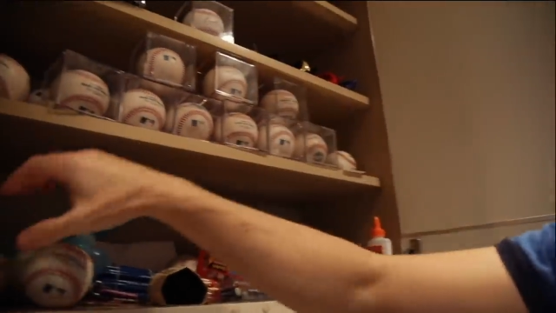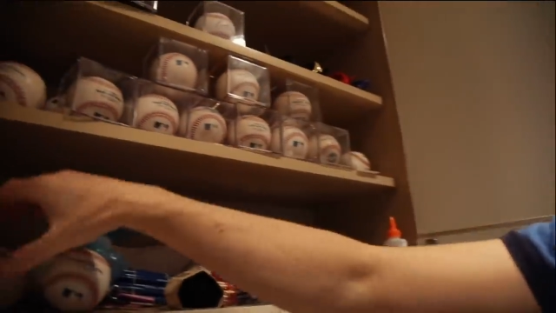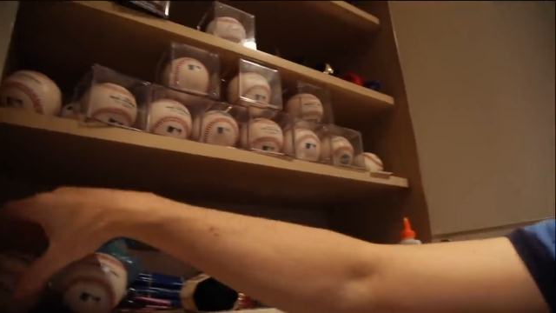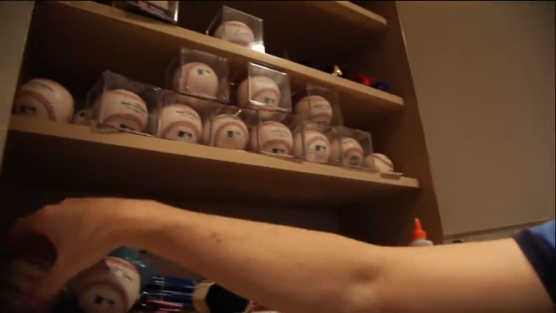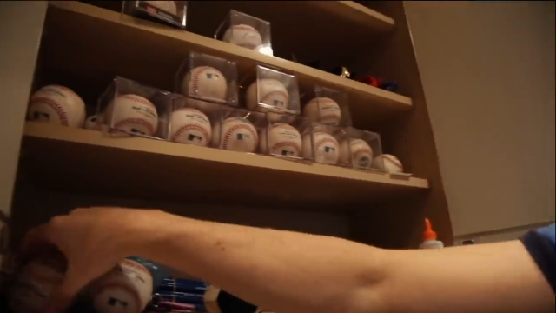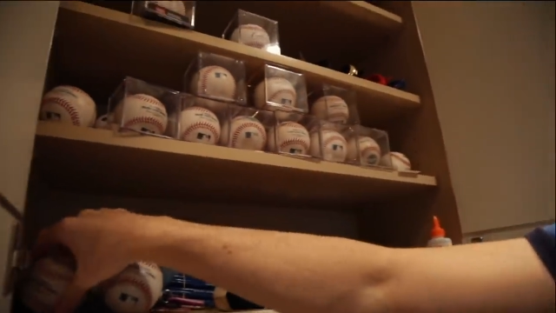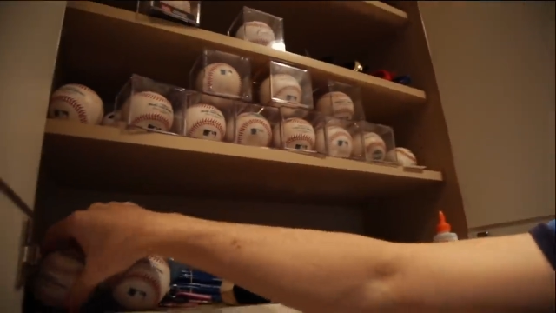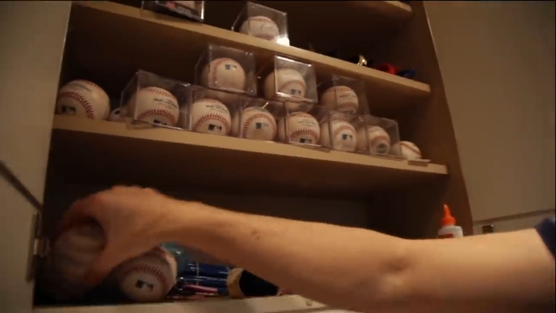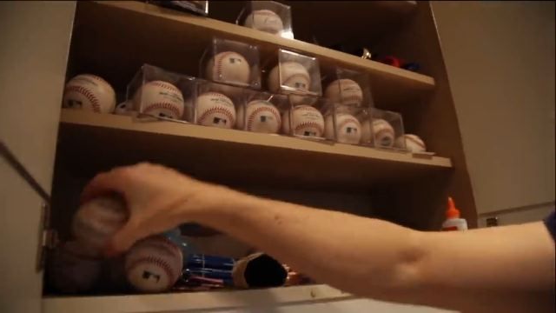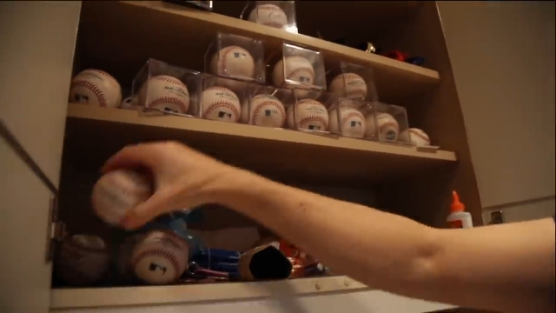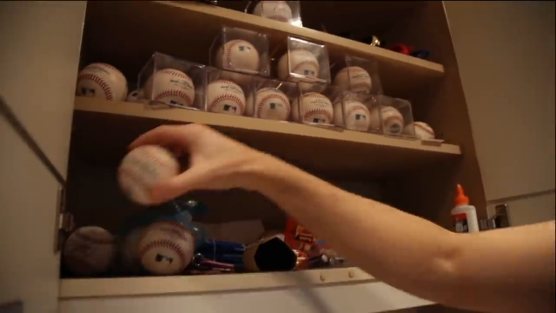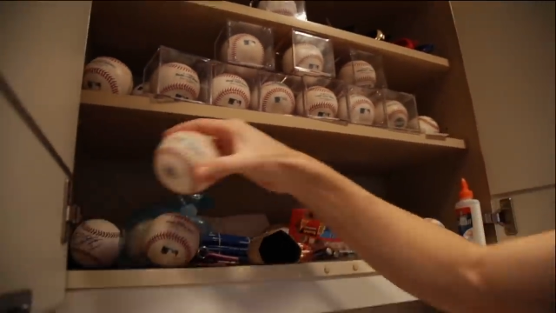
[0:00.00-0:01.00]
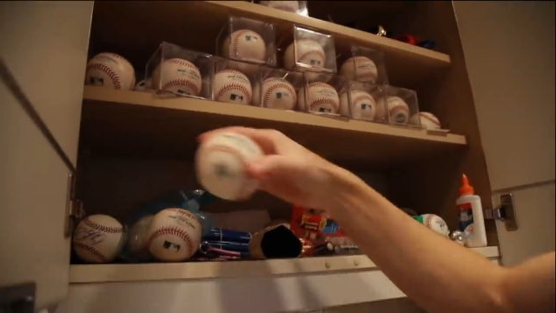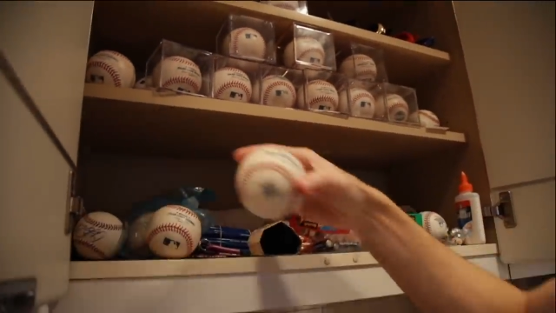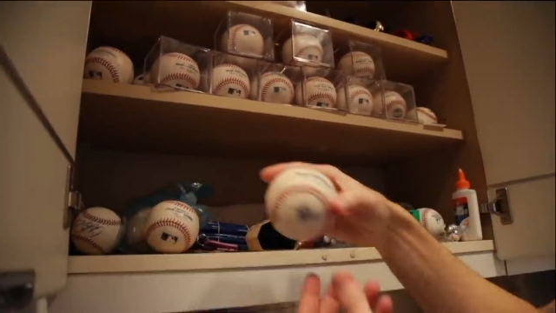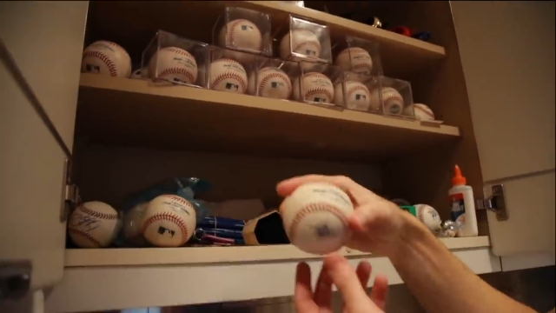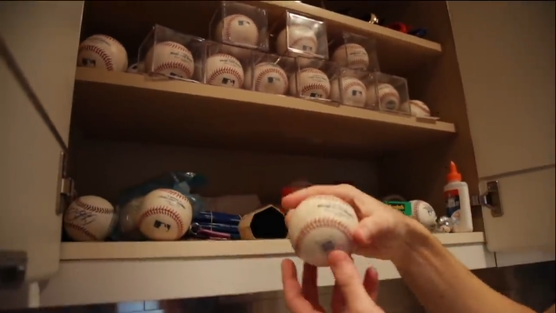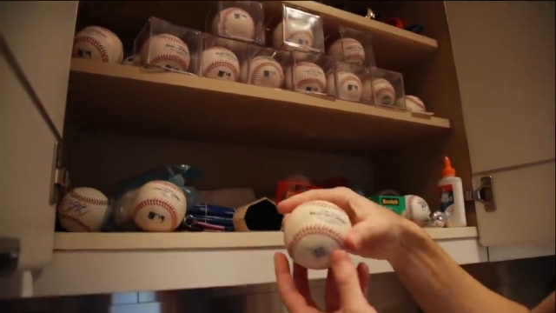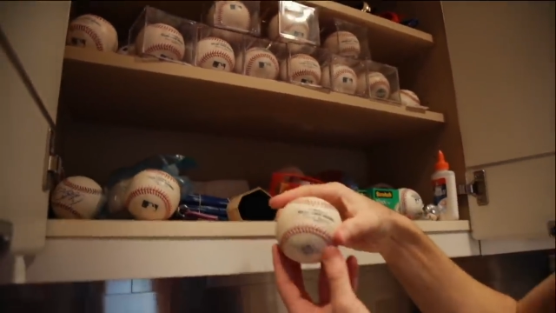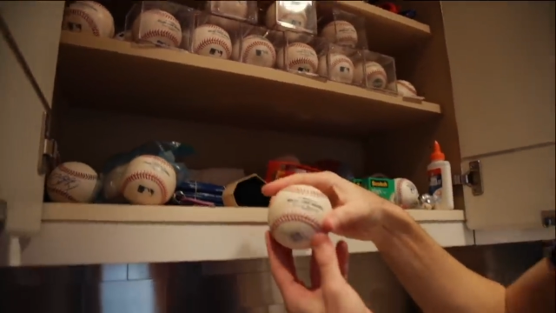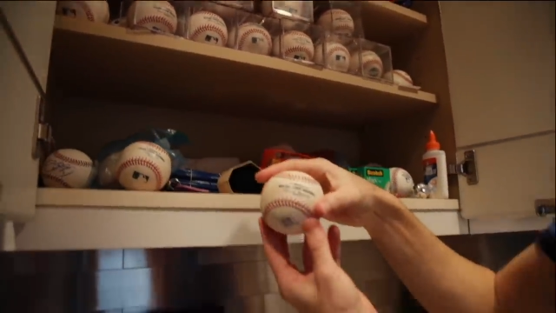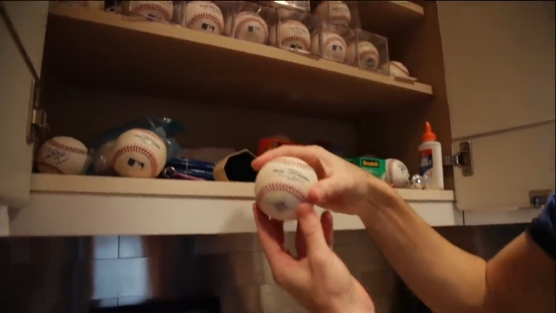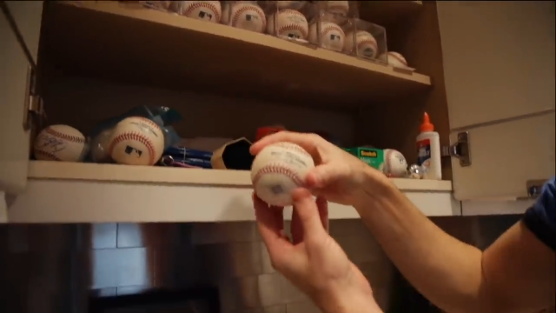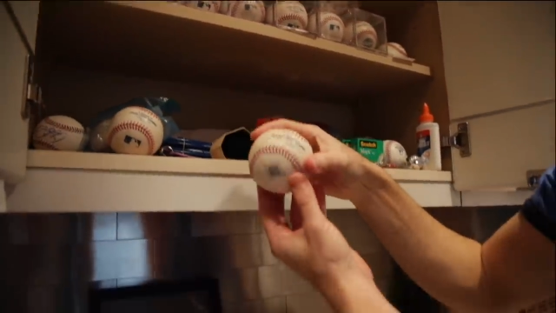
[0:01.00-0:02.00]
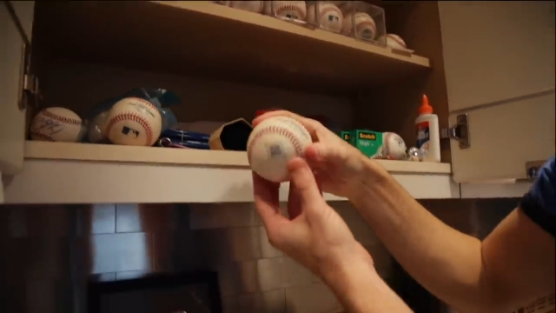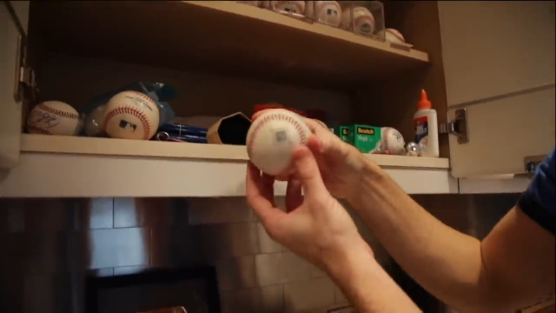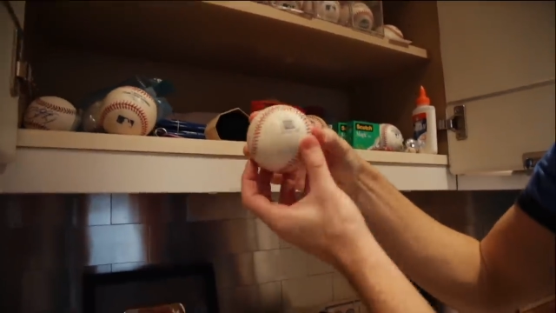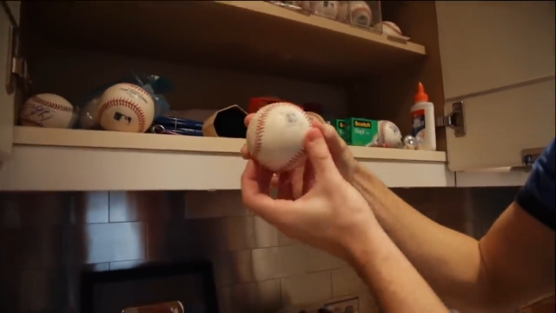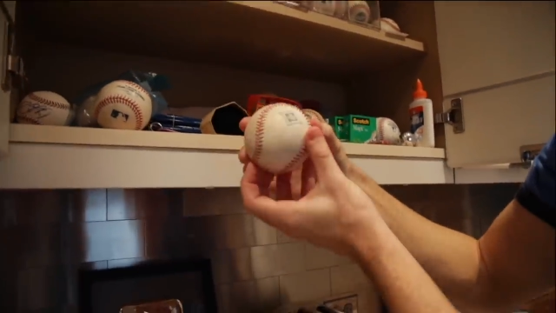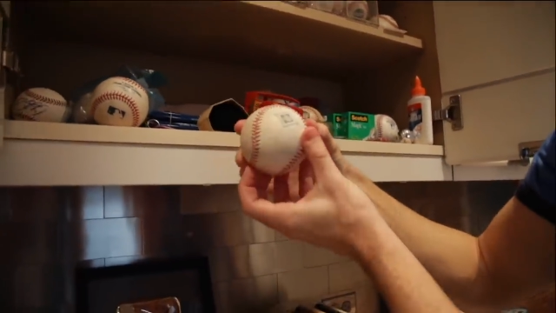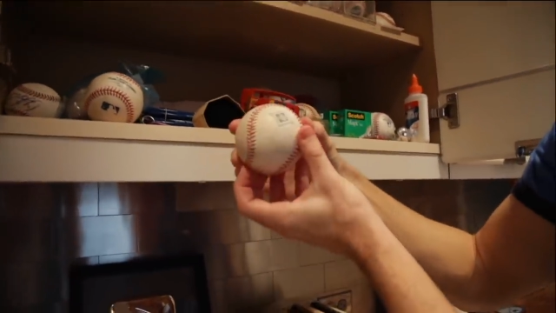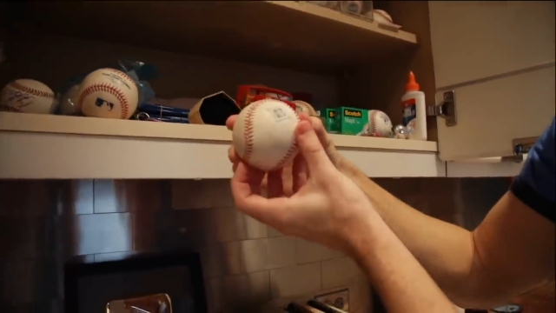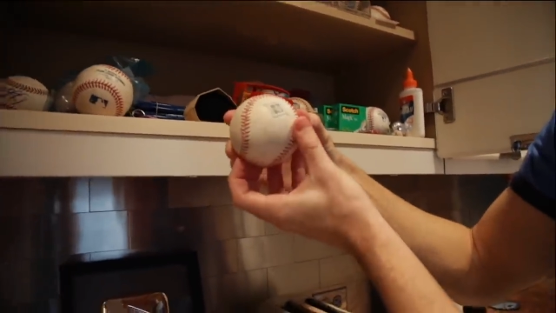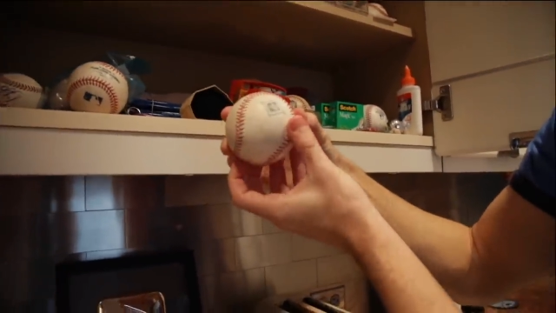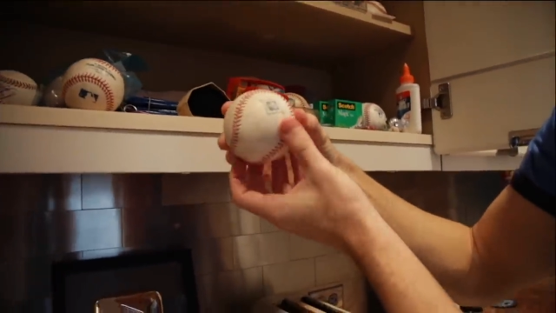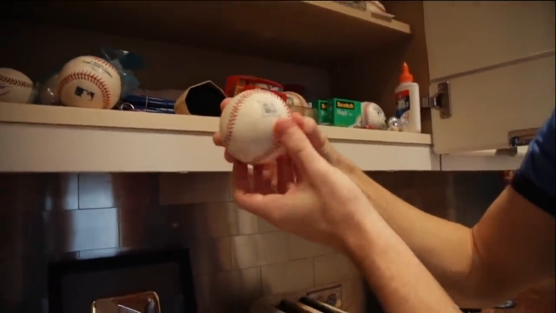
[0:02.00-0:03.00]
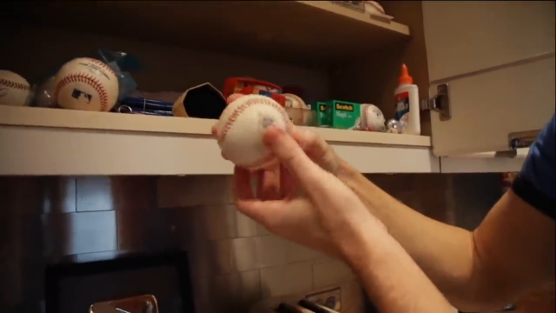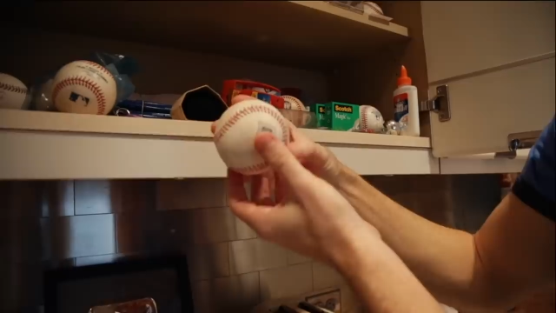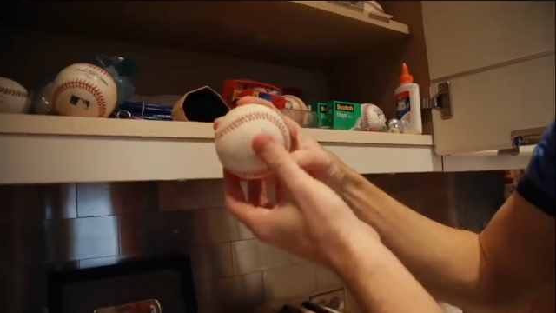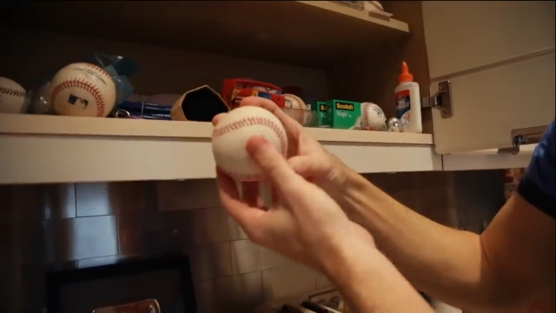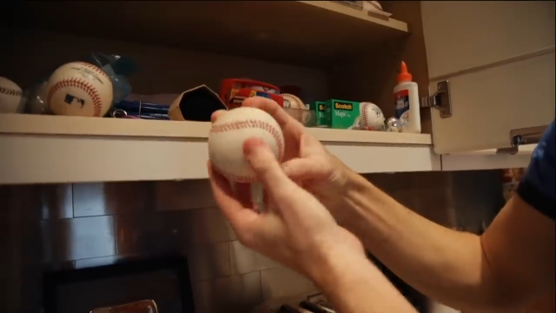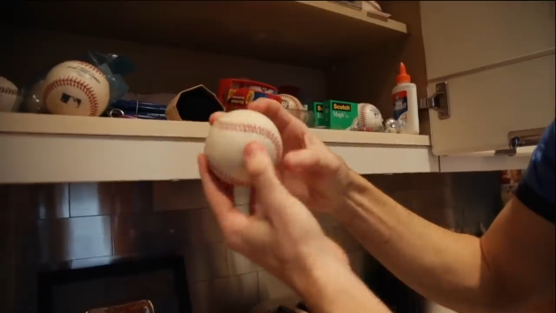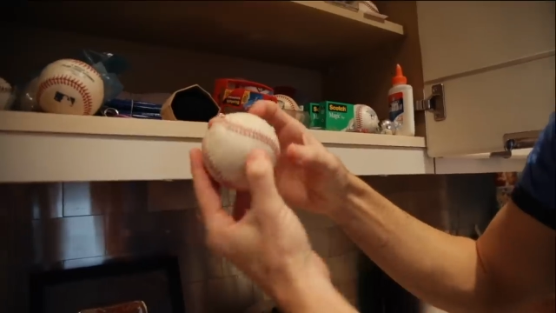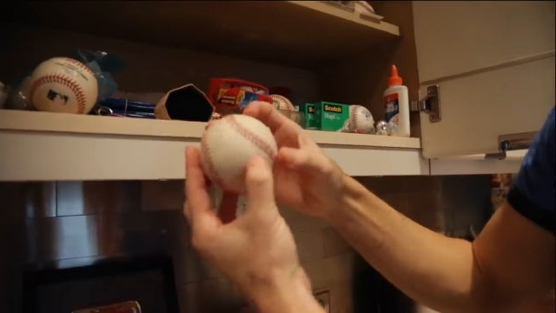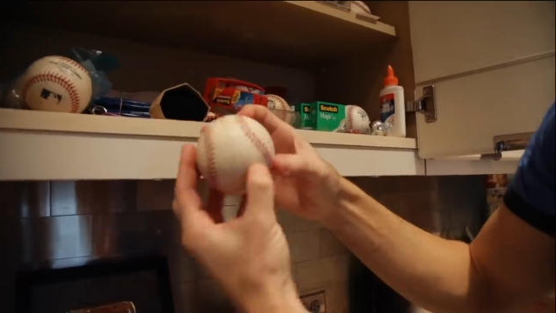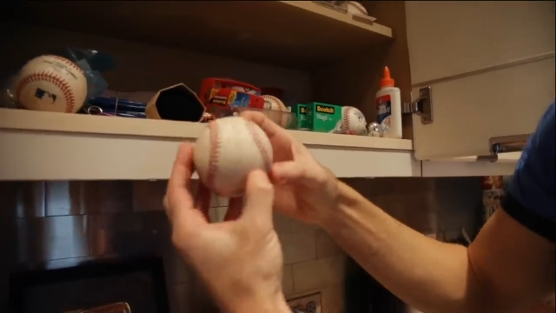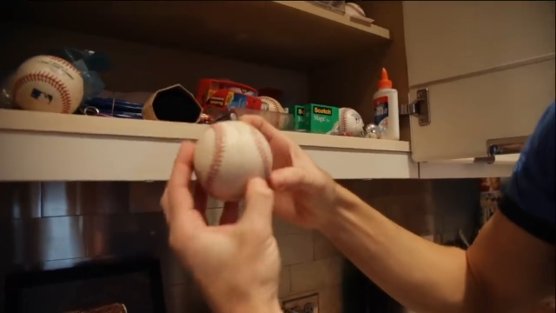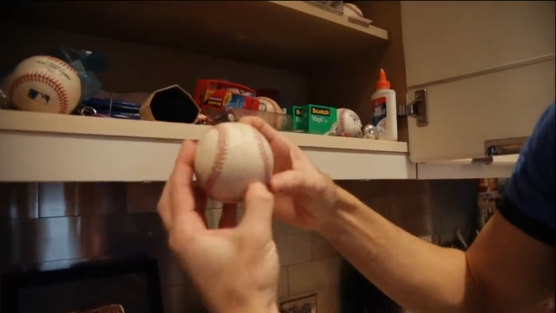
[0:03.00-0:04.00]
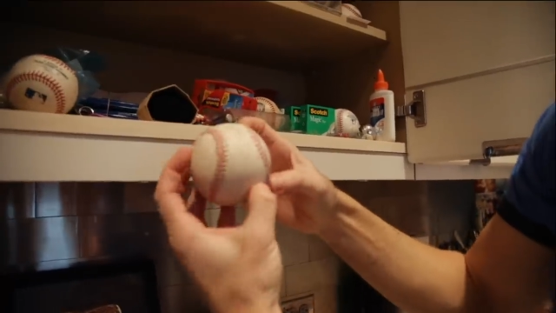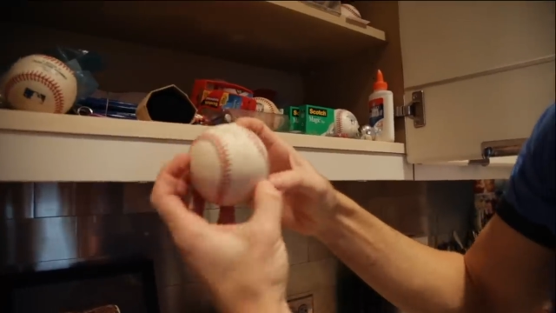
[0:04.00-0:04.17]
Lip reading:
[unreadable: no face in view]